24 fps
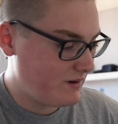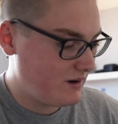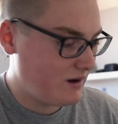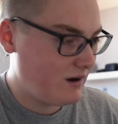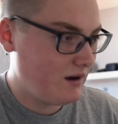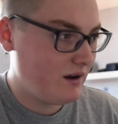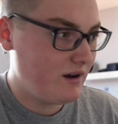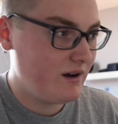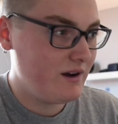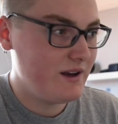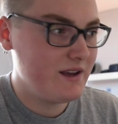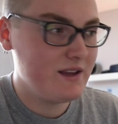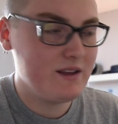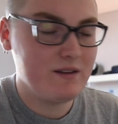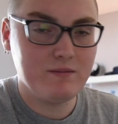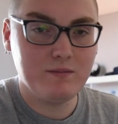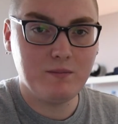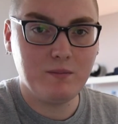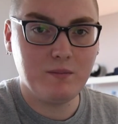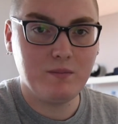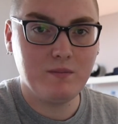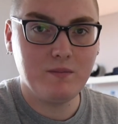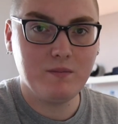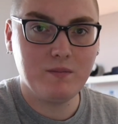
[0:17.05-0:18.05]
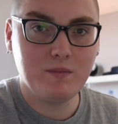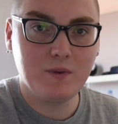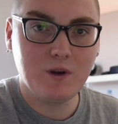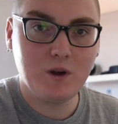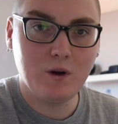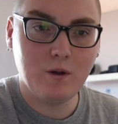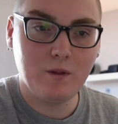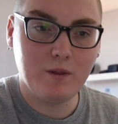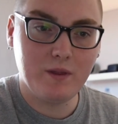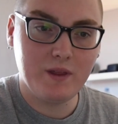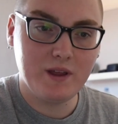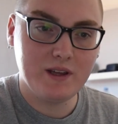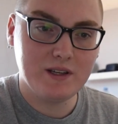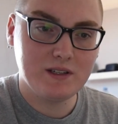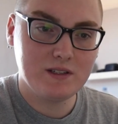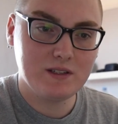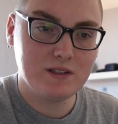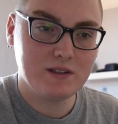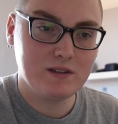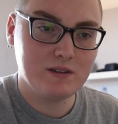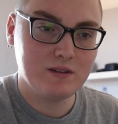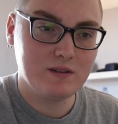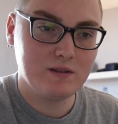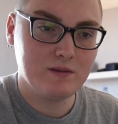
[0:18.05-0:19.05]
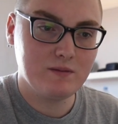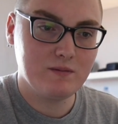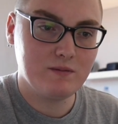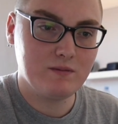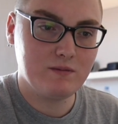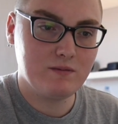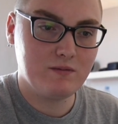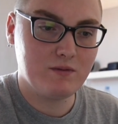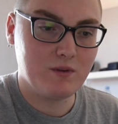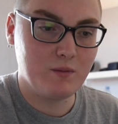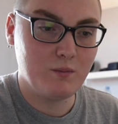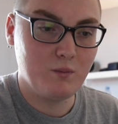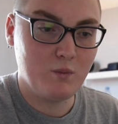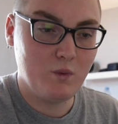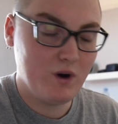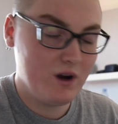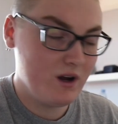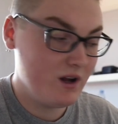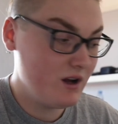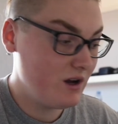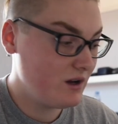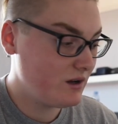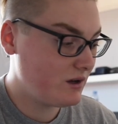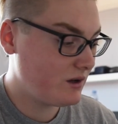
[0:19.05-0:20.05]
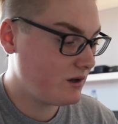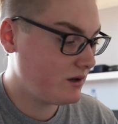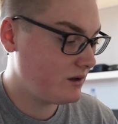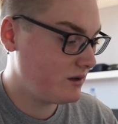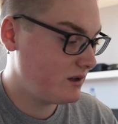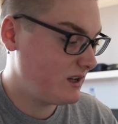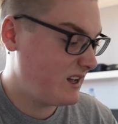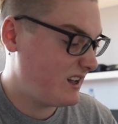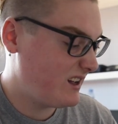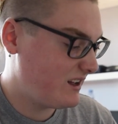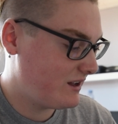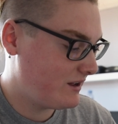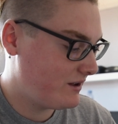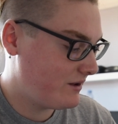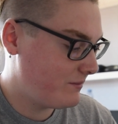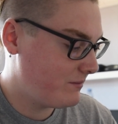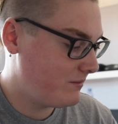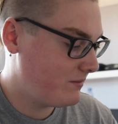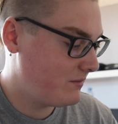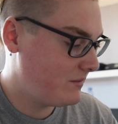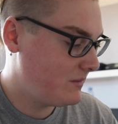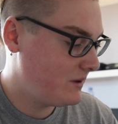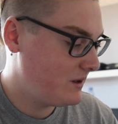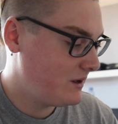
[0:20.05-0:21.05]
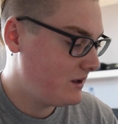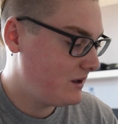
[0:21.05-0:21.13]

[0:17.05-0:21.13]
I got this from work. I